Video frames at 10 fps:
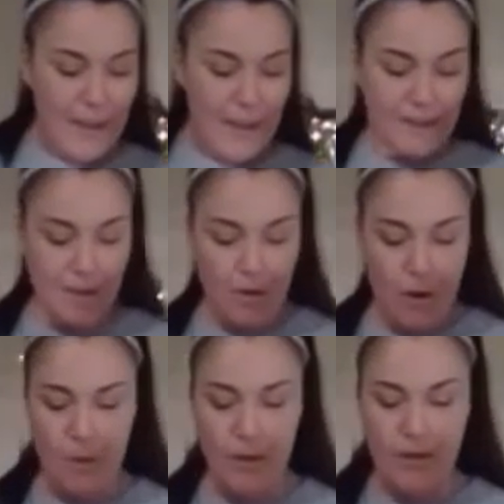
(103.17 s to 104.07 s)
And so
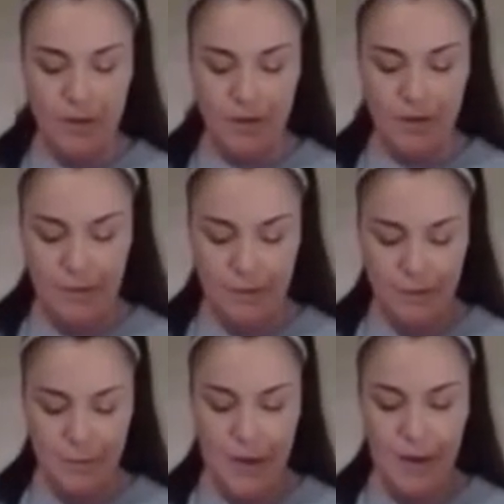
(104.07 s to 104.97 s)
all we're going to do
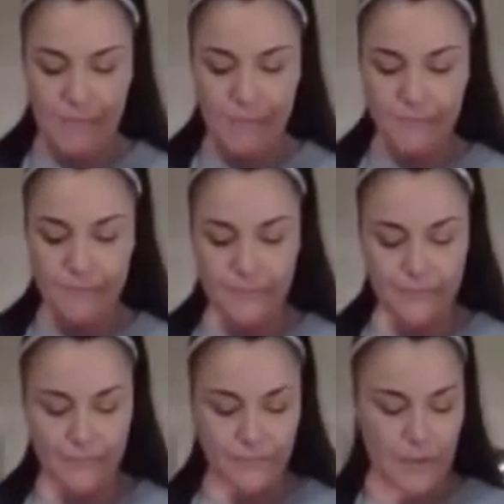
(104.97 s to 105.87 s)
to
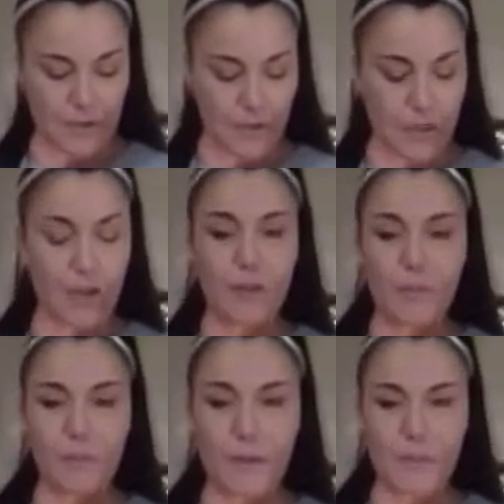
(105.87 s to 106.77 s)
sugar the
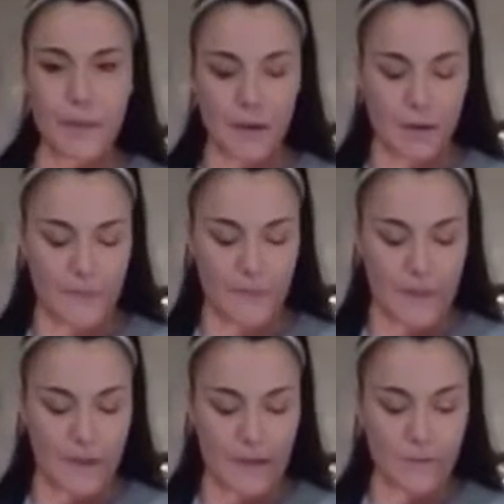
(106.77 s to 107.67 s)
brim
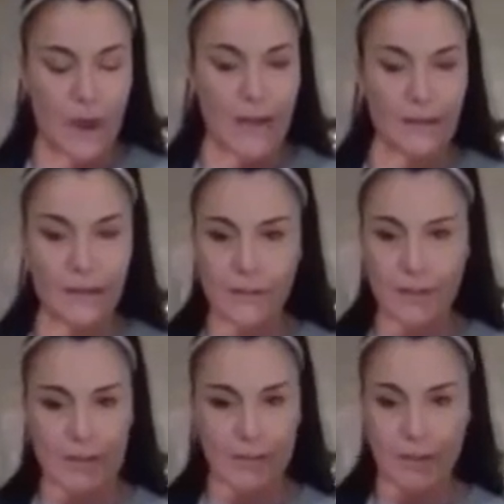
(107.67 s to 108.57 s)
here is I literally
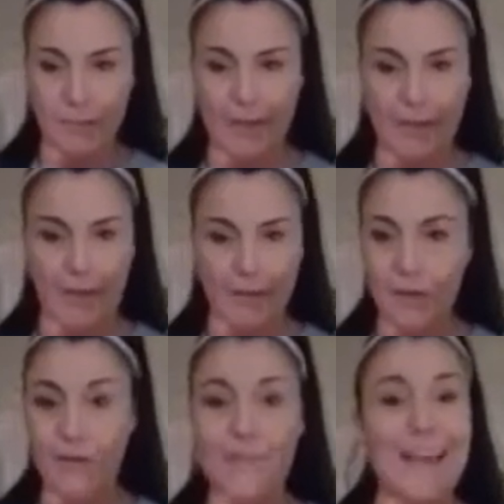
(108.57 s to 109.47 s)
just took a plate. You
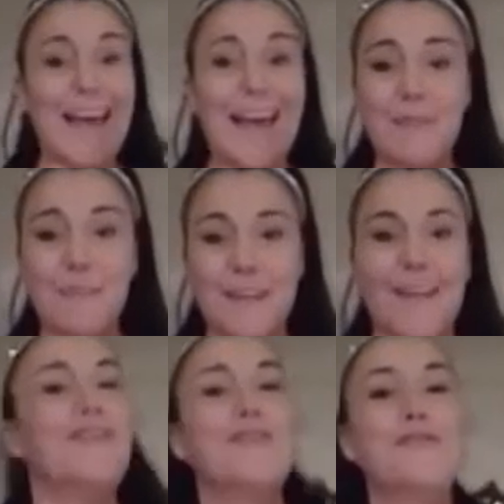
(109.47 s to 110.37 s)
could use any
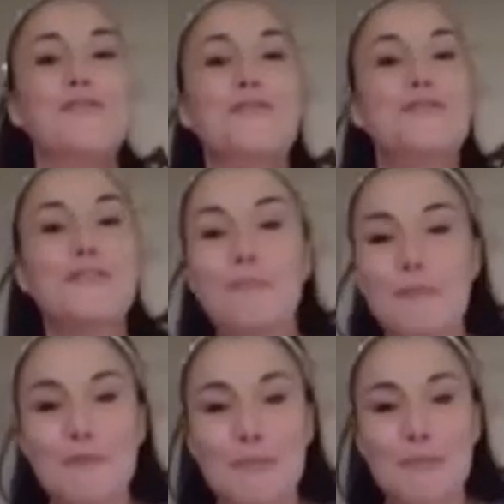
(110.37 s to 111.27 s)
plate. You could use a
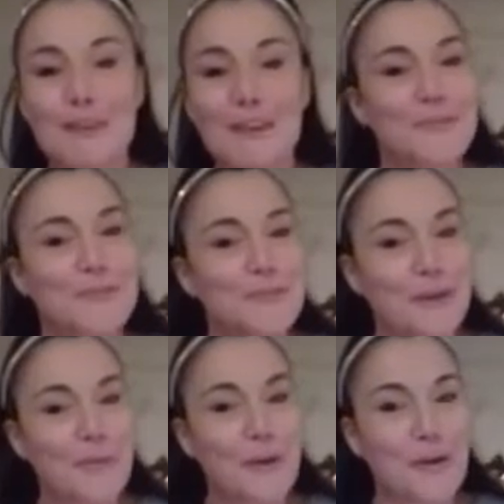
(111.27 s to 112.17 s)
disposable plate, which is
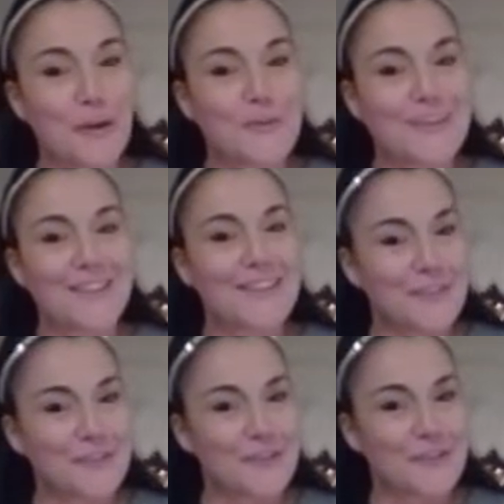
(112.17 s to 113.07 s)
great while you're hosting because
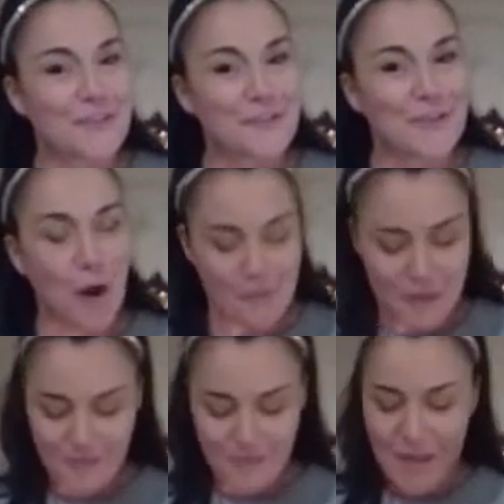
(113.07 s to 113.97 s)
then you just throw in the garbage.